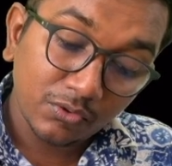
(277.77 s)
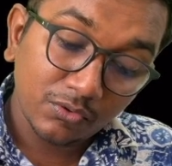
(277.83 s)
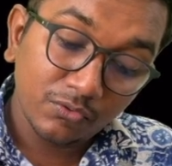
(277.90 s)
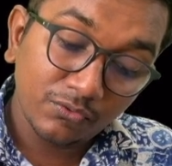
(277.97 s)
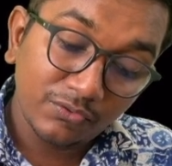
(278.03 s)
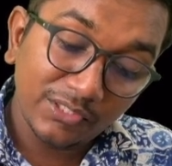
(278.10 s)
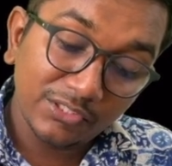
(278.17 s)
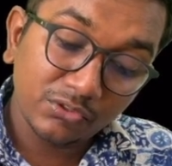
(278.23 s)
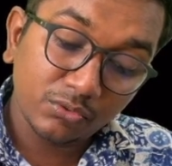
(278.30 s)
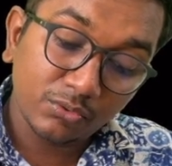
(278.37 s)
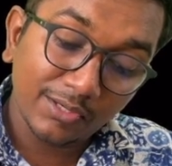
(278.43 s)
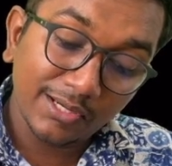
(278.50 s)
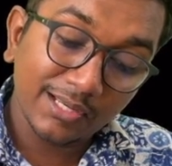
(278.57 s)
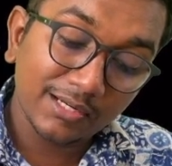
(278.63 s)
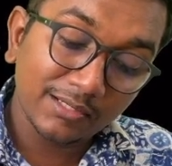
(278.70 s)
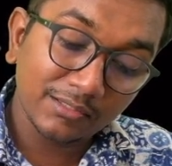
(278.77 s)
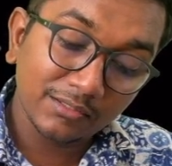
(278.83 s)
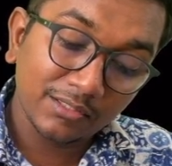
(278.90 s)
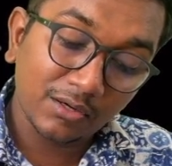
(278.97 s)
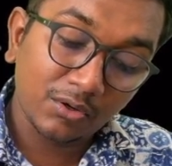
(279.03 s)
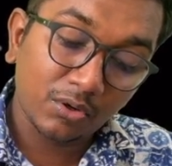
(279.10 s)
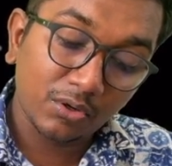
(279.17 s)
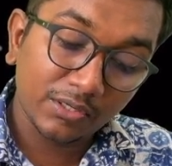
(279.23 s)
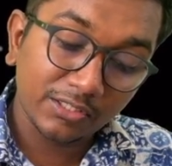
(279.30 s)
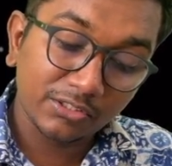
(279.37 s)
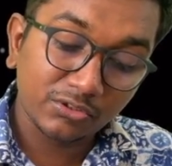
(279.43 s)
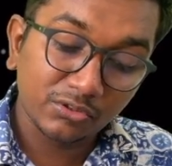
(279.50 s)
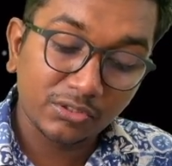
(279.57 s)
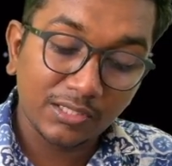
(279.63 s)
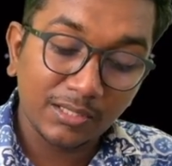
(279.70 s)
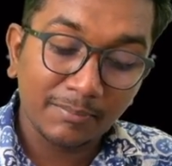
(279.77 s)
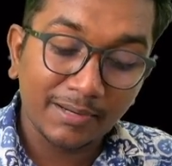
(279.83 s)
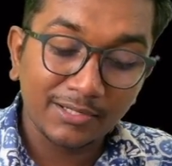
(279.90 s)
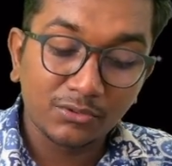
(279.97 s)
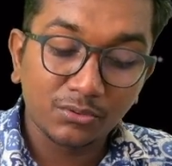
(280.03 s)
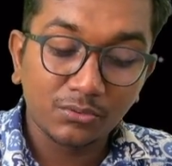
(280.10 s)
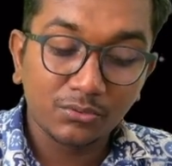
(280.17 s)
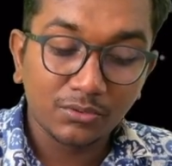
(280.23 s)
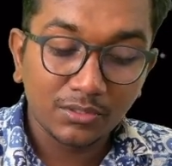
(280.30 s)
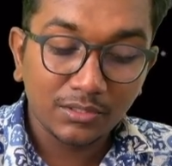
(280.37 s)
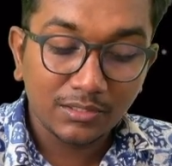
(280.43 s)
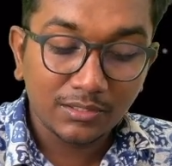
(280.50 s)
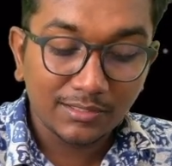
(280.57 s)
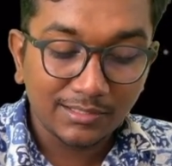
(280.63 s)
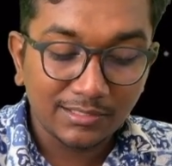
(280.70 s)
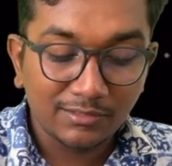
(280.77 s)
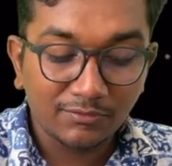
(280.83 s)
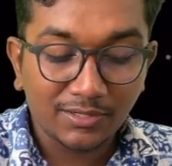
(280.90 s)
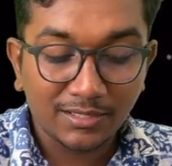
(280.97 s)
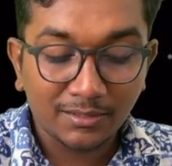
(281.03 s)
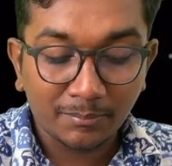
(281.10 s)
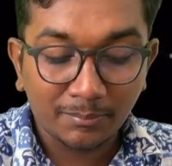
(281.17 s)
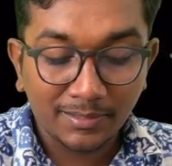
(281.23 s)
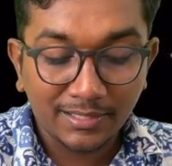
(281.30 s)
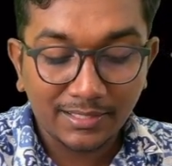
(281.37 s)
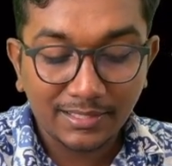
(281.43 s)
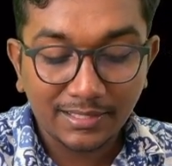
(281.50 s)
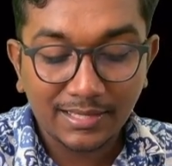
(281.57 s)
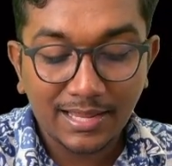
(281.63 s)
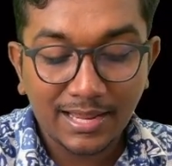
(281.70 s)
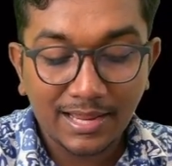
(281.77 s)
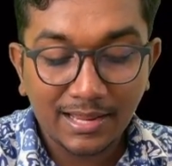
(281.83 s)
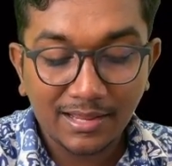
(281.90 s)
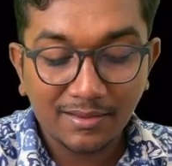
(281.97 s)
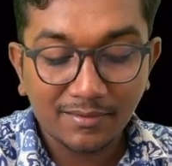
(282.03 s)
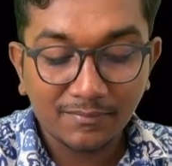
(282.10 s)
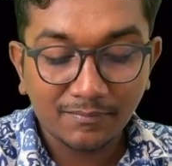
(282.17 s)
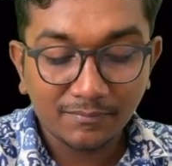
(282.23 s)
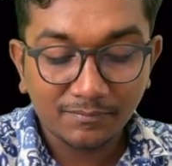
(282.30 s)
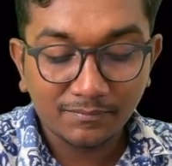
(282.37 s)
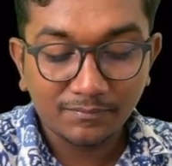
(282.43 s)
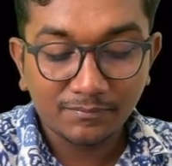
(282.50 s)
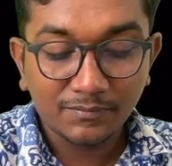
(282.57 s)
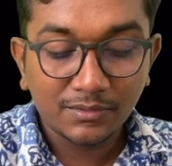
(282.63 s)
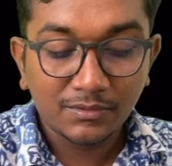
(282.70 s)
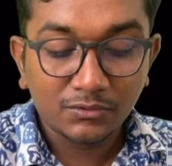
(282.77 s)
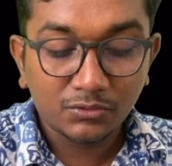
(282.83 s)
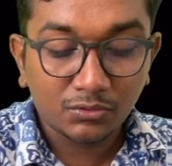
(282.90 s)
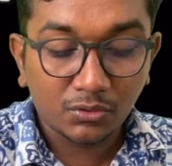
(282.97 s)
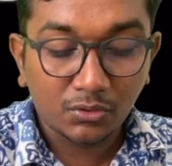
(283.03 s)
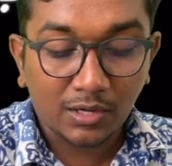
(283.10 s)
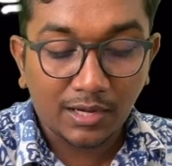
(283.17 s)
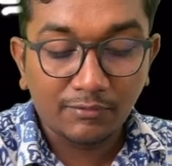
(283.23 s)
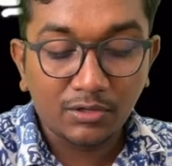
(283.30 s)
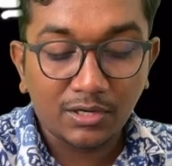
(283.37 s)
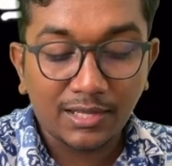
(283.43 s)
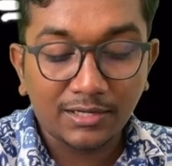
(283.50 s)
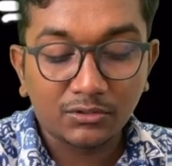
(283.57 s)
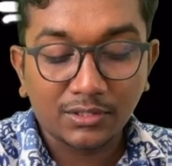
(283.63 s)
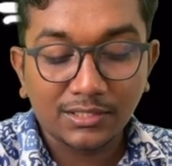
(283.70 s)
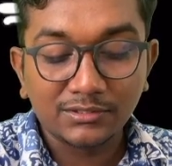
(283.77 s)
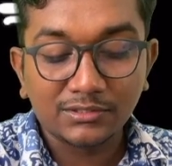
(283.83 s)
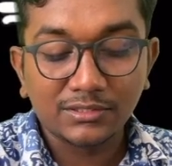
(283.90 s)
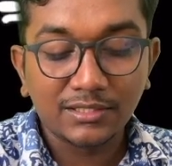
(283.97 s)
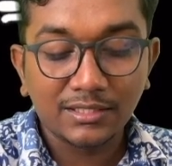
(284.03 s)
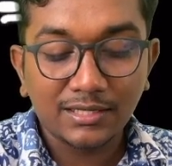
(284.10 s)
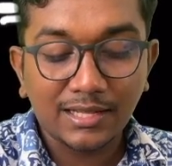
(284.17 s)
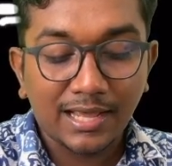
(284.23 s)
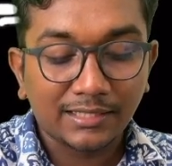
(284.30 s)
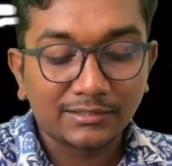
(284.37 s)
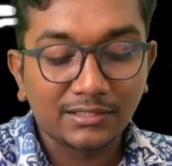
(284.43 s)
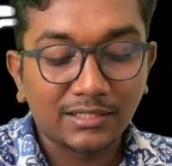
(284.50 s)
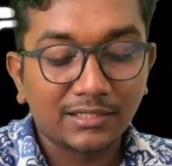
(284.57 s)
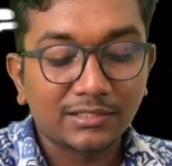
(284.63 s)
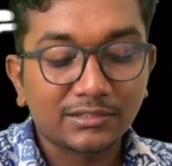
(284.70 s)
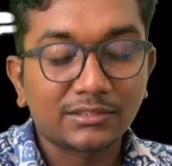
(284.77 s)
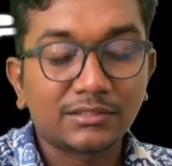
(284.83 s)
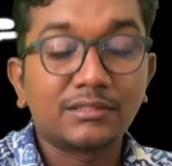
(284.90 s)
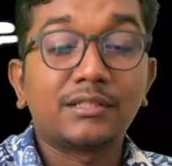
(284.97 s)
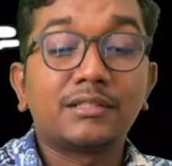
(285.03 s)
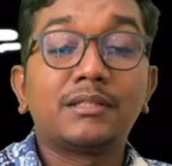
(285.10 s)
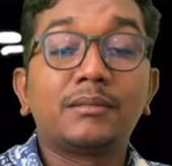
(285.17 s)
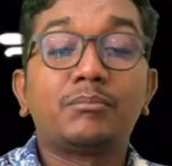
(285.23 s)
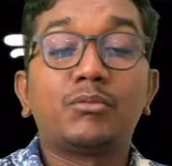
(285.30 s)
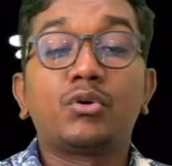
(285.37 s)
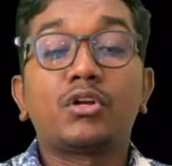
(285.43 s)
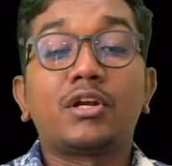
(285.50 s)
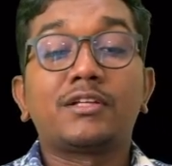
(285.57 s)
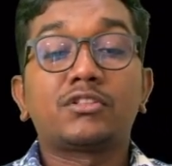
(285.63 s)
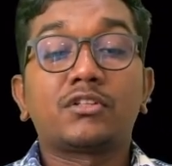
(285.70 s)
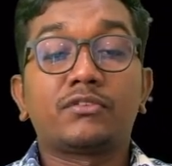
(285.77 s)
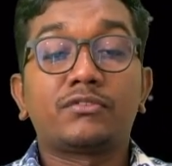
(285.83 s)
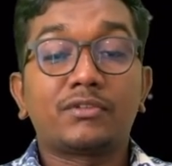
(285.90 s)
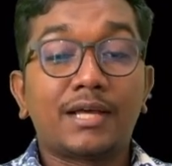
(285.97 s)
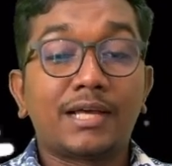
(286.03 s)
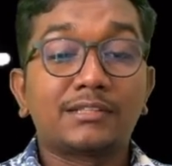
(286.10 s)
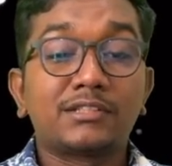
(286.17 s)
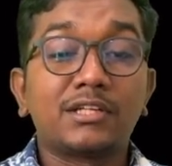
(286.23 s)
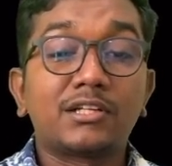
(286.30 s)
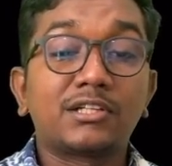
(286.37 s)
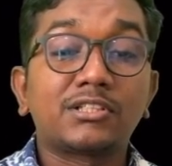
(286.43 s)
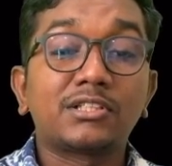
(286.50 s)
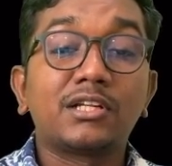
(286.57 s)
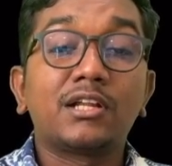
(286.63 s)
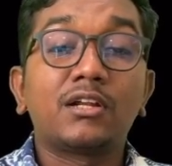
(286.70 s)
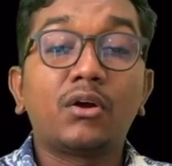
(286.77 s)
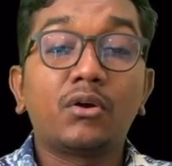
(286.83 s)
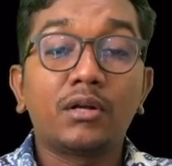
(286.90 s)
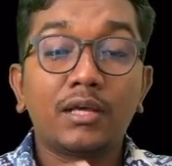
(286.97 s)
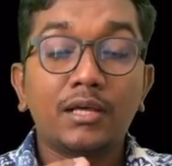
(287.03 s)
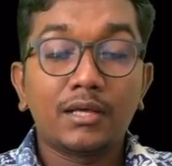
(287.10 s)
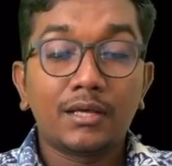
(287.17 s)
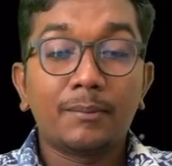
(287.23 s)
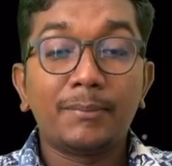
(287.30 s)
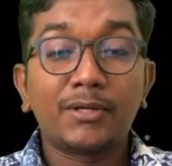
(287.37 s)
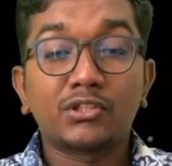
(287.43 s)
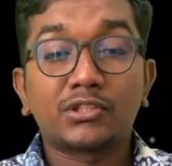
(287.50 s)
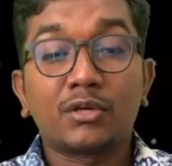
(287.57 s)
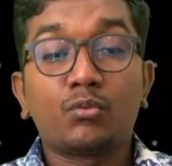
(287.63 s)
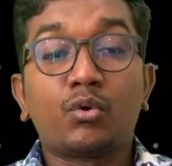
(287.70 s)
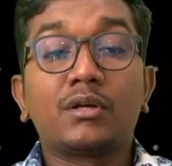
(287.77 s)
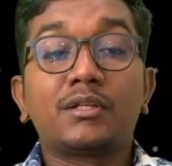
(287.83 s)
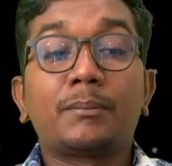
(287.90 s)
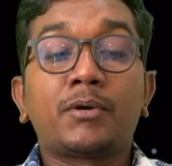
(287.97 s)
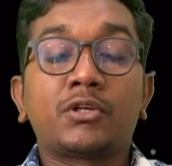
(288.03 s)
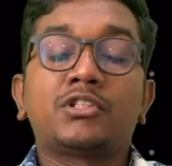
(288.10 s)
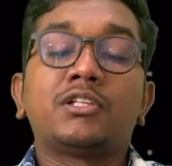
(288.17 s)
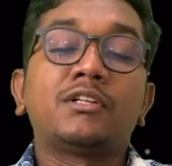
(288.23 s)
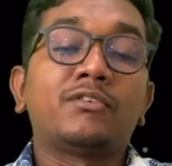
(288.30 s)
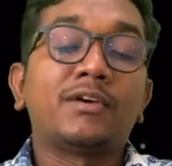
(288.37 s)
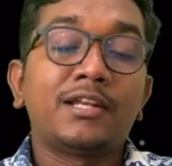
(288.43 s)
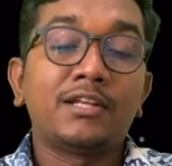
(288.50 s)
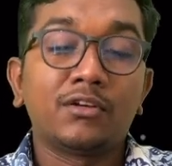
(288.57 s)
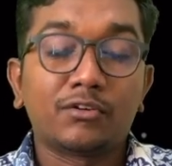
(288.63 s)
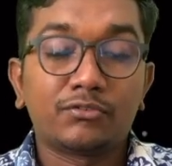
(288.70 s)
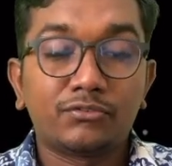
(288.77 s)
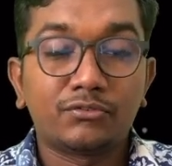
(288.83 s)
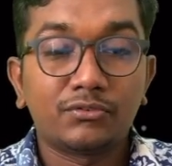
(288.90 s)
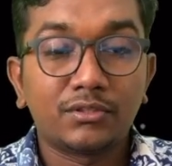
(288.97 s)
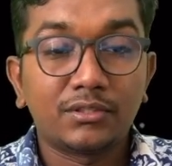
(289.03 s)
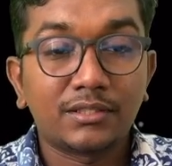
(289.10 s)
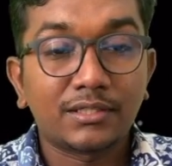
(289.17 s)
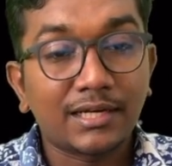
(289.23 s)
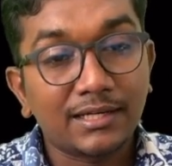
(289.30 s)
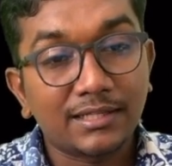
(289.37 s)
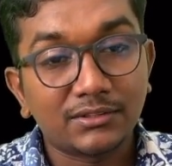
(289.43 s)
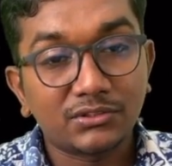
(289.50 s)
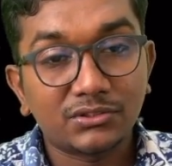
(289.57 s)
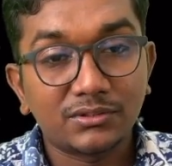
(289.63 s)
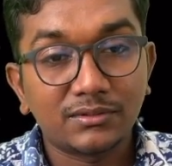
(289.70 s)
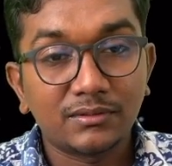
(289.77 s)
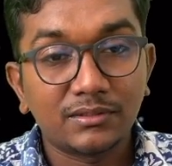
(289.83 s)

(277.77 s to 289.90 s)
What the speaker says: v square the whole raised to 3 by 2 divided by a. So I would like to consider acceleration, the modulus of acceleration alone, because I want the positive value of radius.